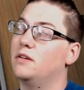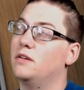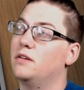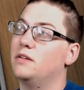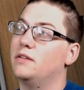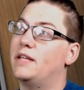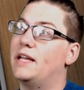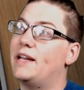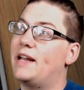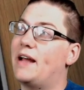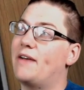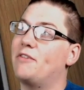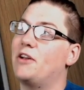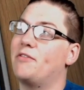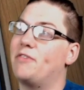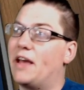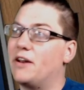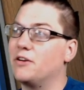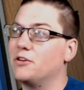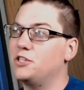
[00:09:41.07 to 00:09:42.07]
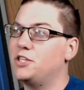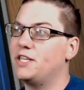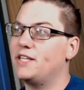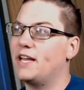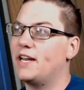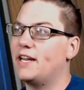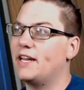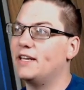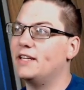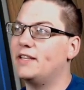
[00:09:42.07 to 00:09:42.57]
They didn't have enough energy. They
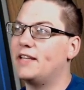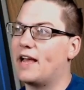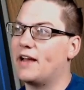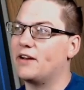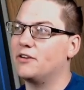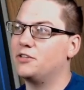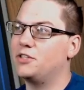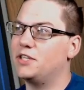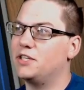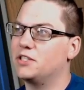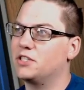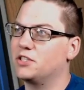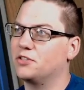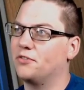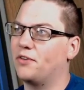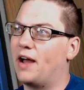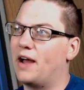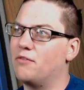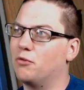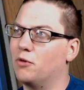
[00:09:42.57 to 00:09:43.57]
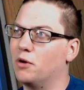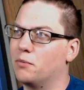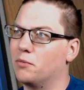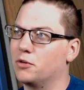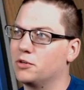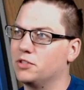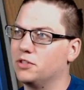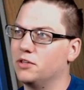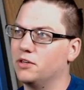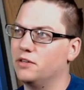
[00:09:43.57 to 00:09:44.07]
needed the energy to survive one more
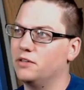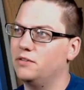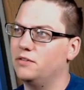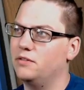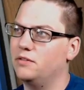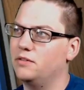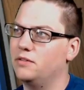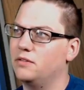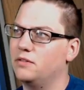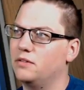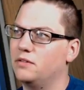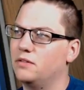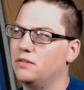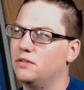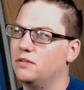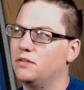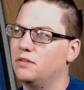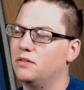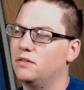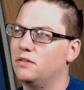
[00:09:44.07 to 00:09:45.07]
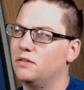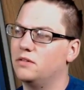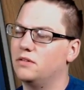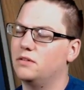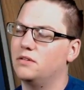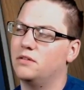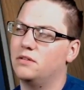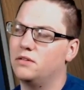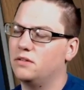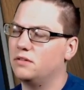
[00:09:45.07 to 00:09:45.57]
turn.
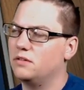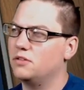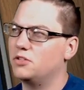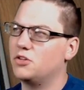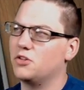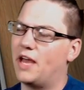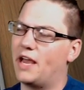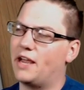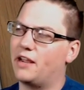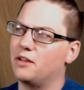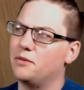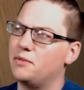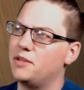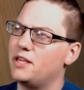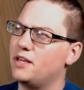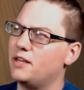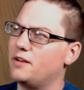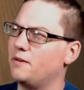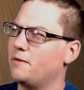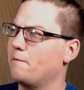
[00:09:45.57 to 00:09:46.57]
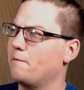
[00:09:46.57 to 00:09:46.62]
So that could be it.